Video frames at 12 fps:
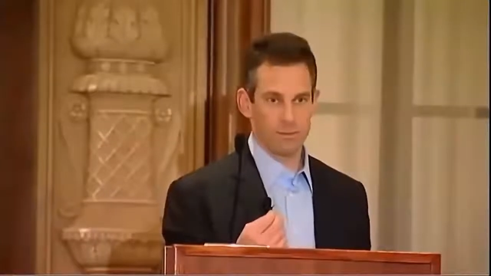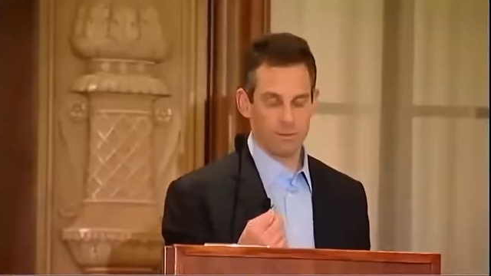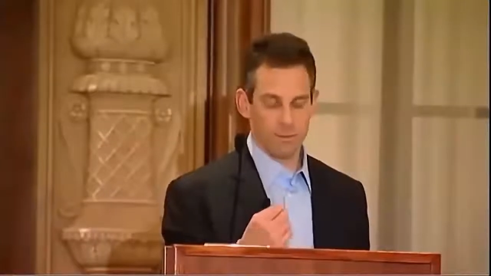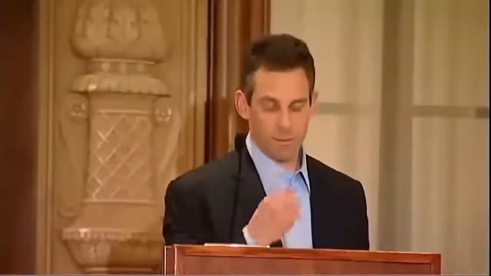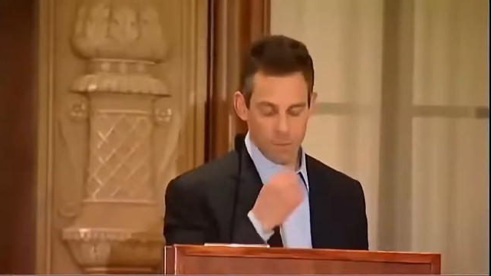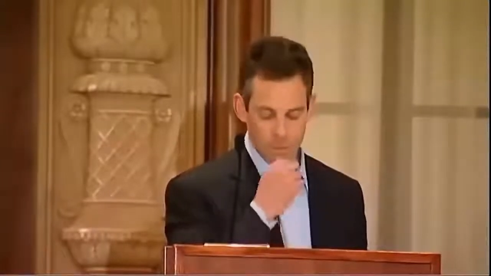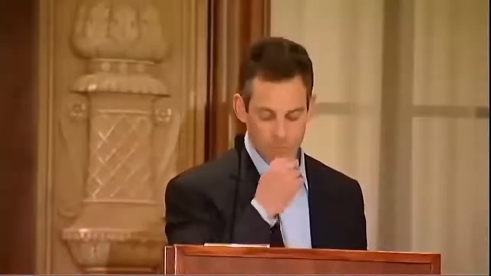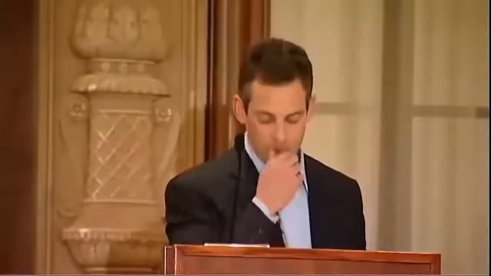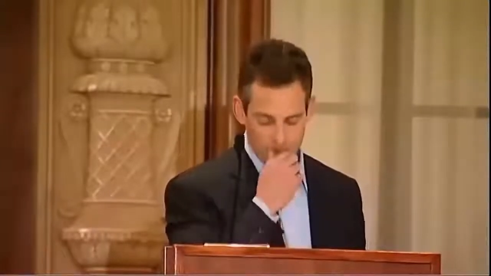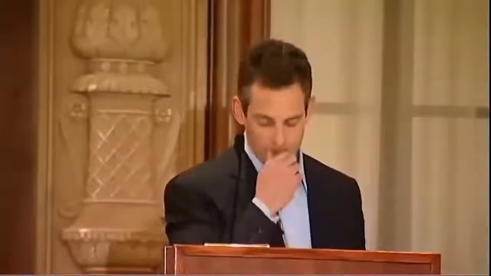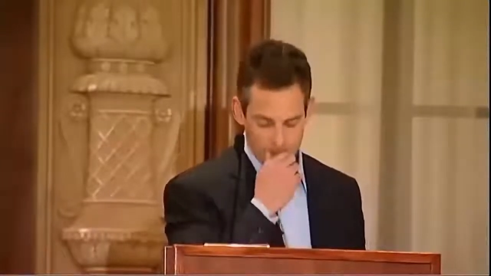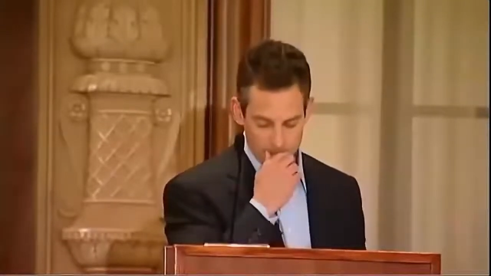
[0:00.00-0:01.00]

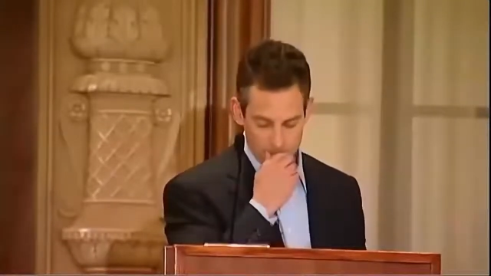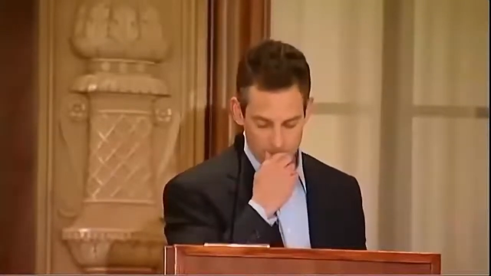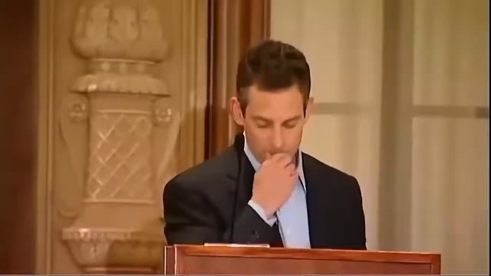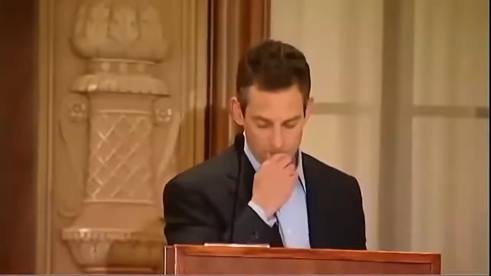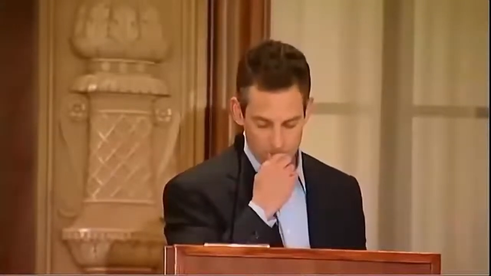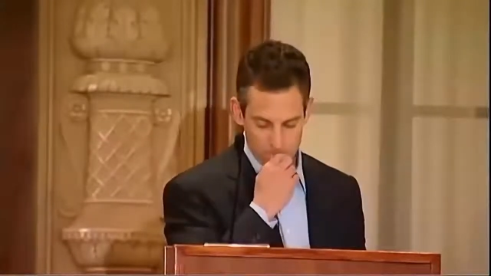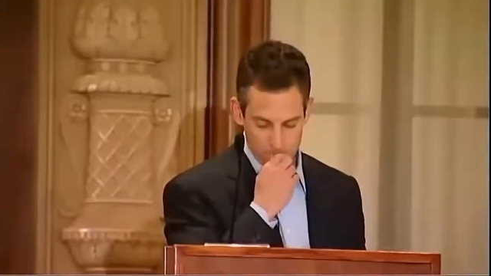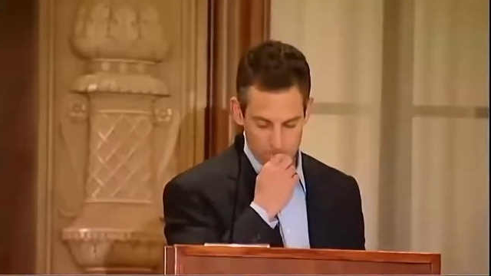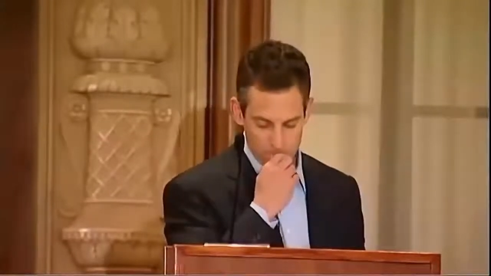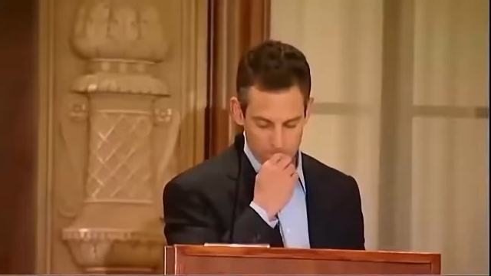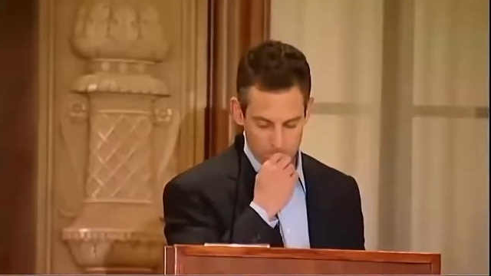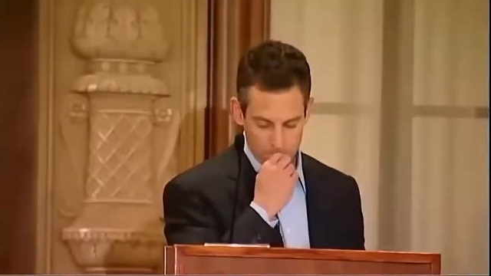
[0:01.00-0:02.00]

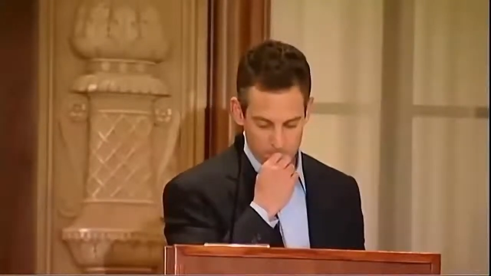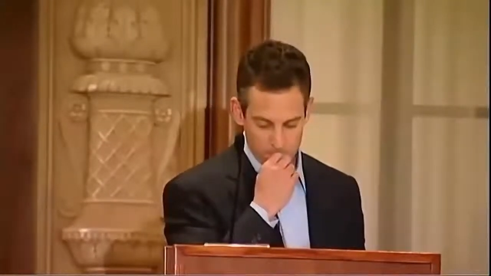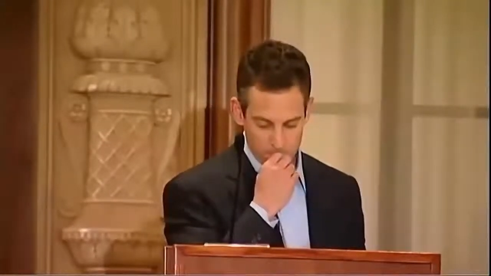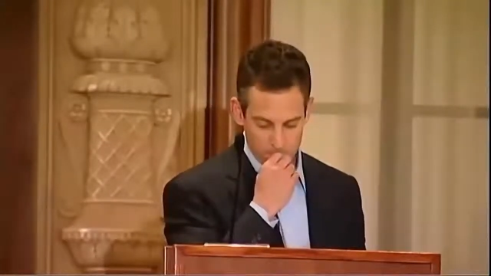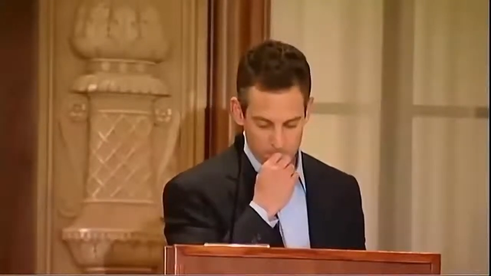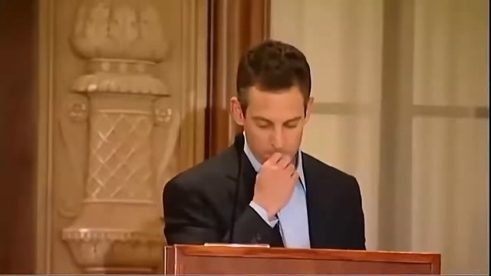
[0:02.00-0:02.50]
No one is speaking in this clip.